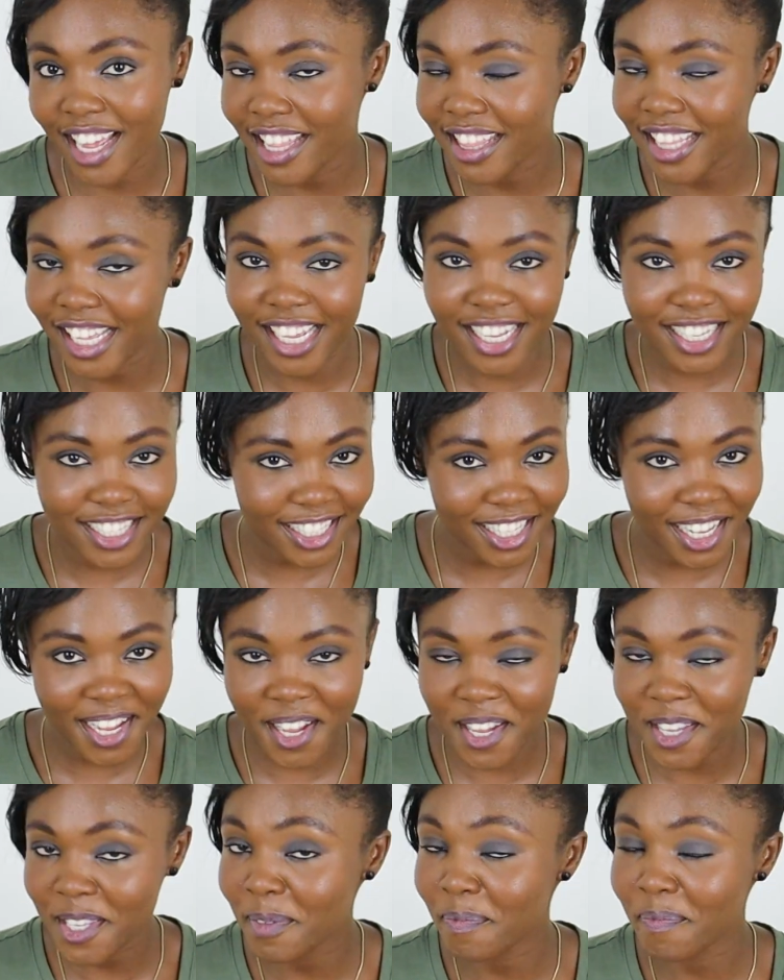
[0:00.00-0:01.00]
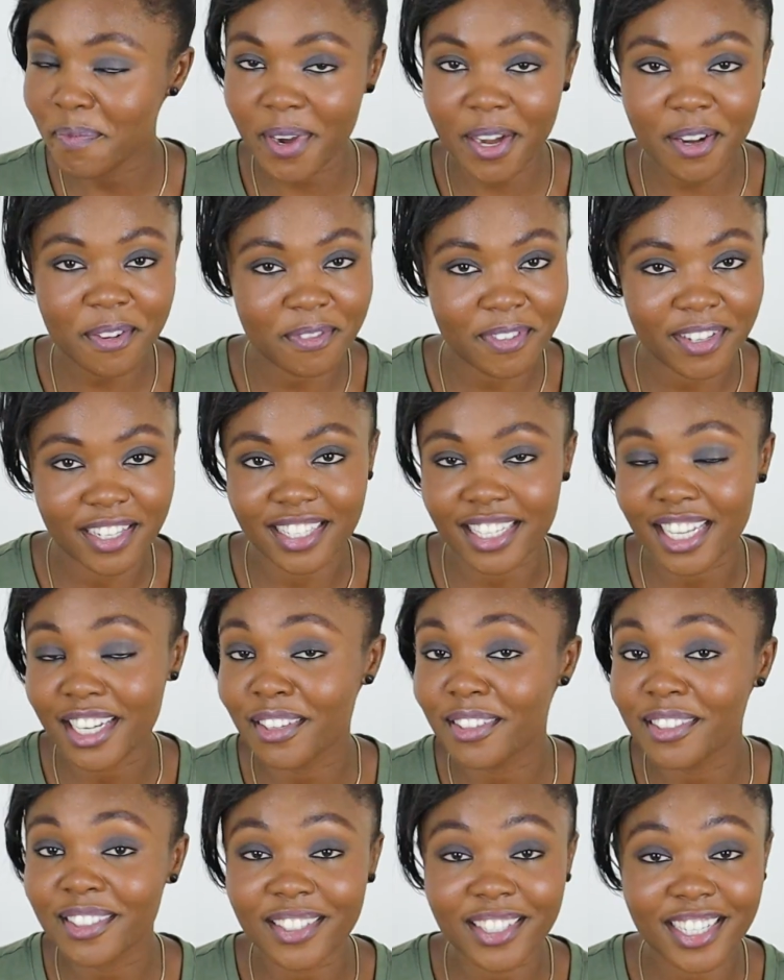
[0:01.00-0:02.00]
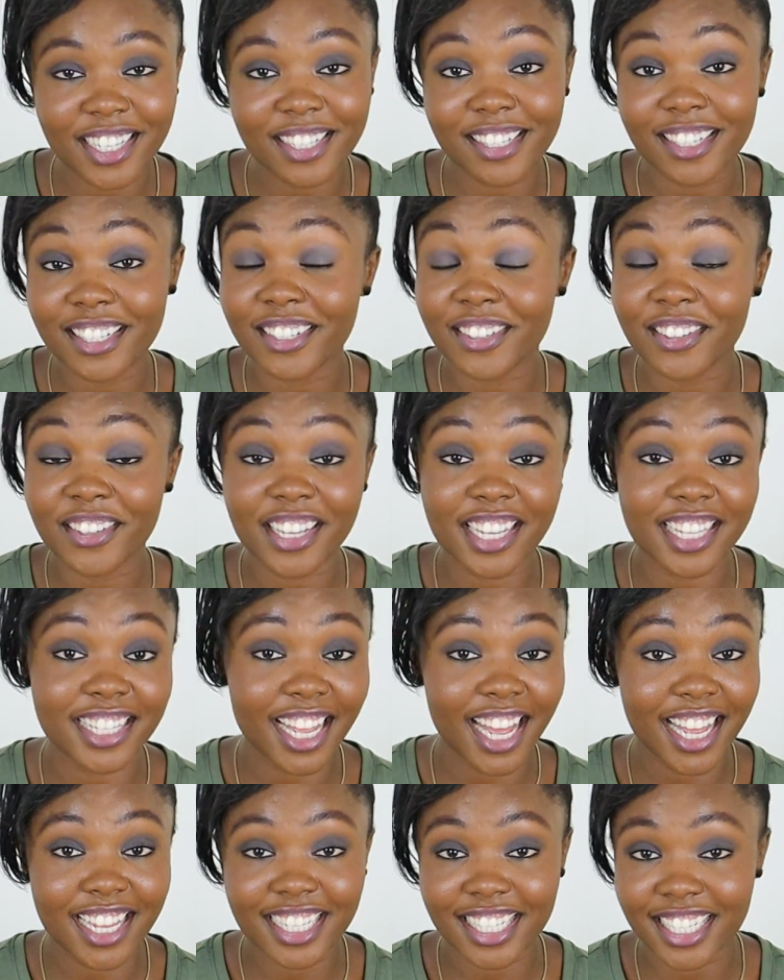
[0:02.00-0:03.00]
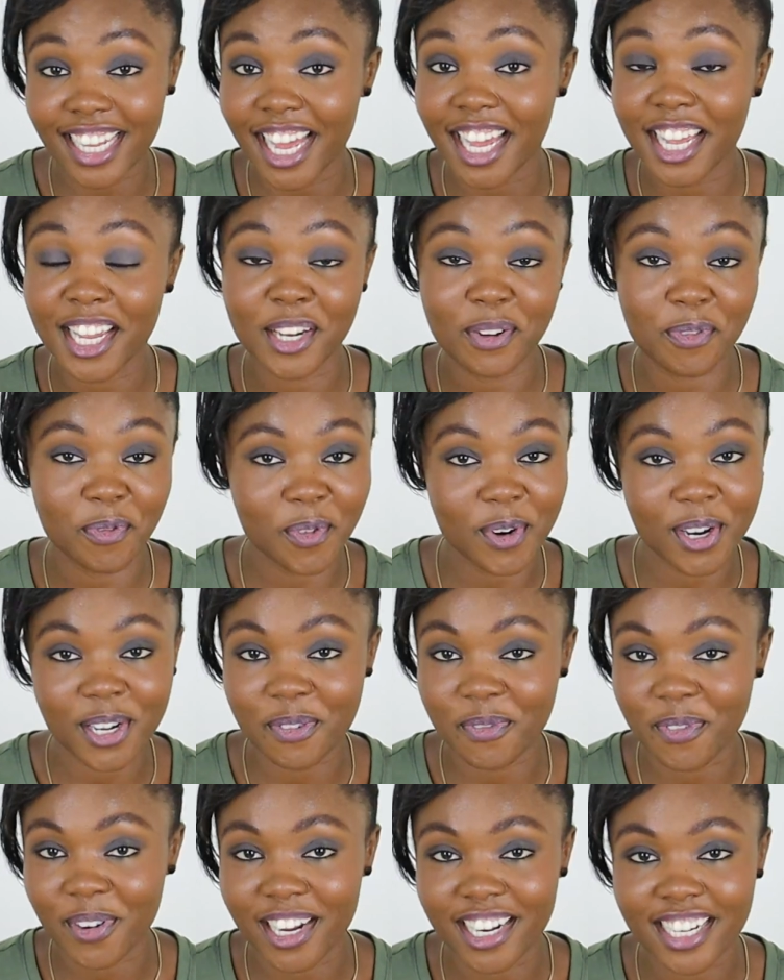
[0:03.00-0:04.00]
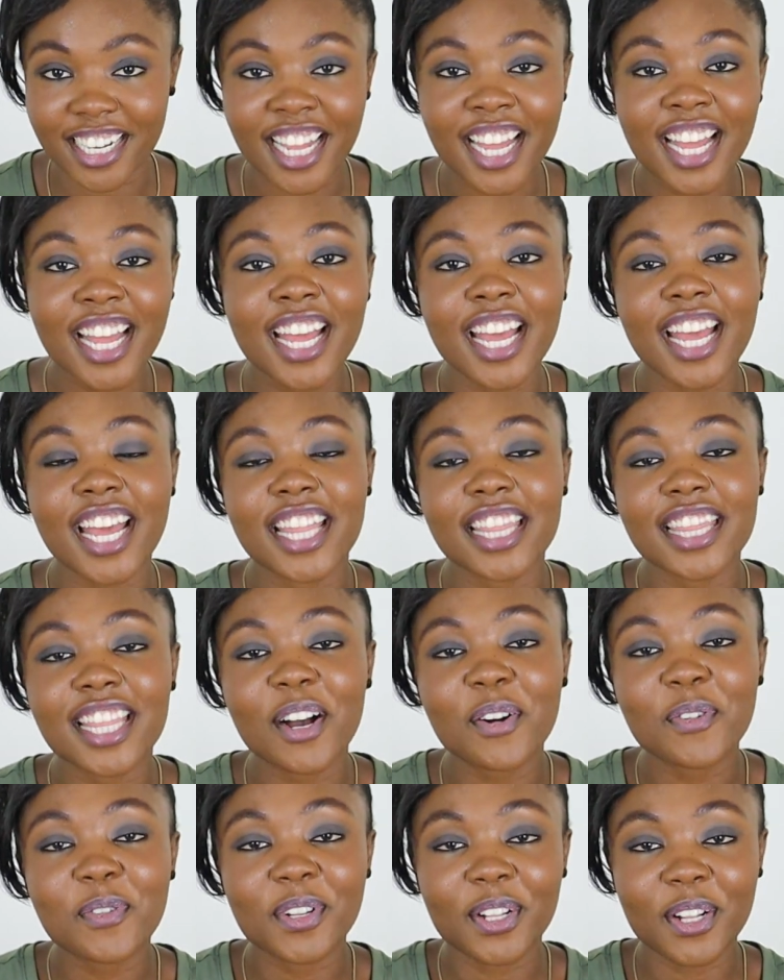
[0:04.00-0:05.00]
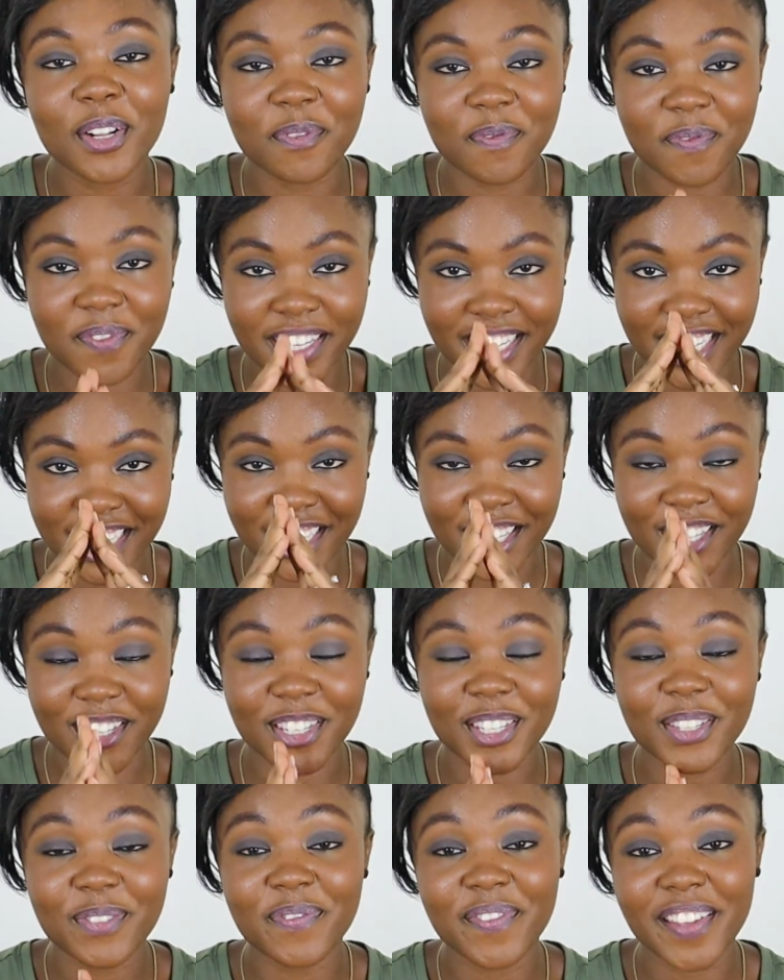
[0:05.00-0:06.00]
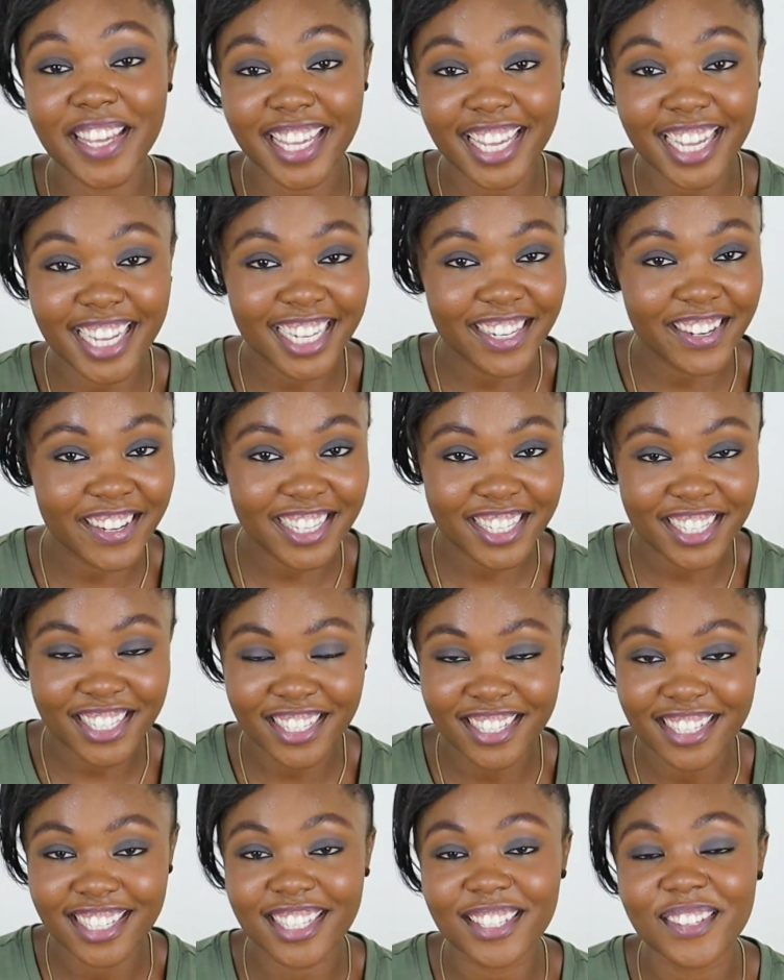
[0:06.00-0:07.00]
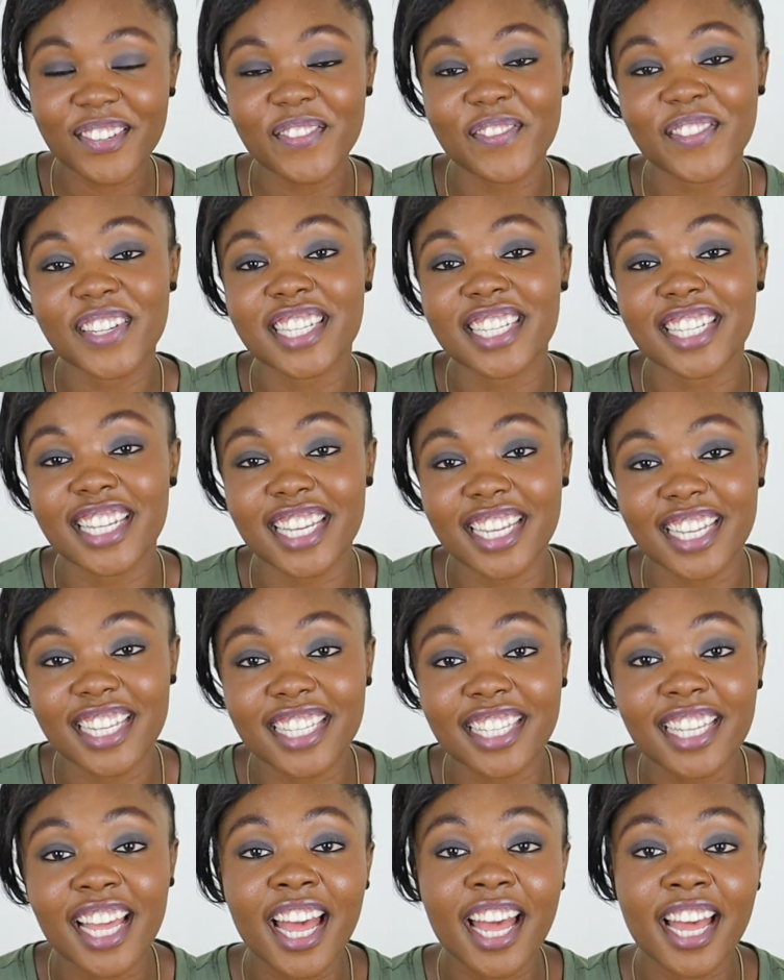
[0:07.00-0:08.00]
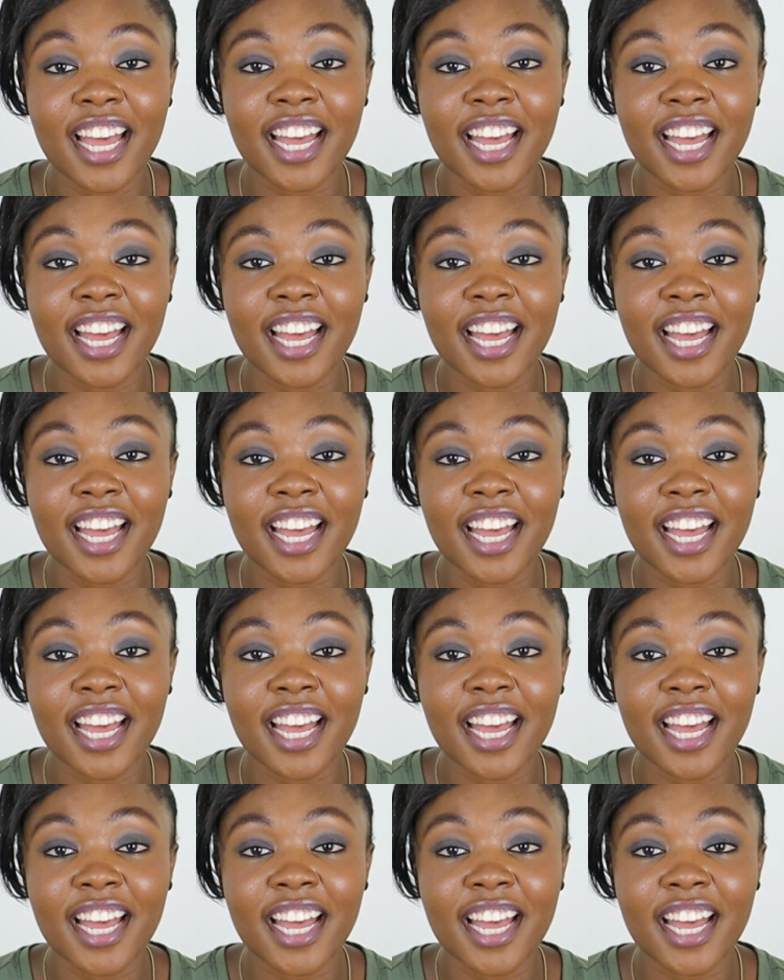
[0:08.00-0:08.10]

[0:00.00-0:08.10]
And the answer is breakfast, and all you need to do is answer in one word, and that will complete your speaking questions, which is